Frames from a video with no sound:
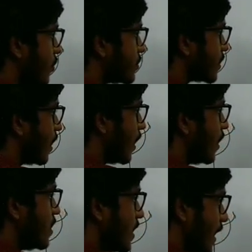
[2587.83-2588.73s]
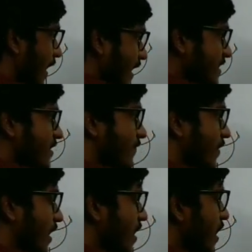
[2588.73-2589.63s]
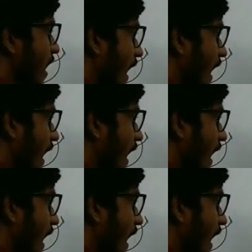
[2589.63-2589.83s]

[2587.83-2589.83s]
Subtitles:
goes against the field,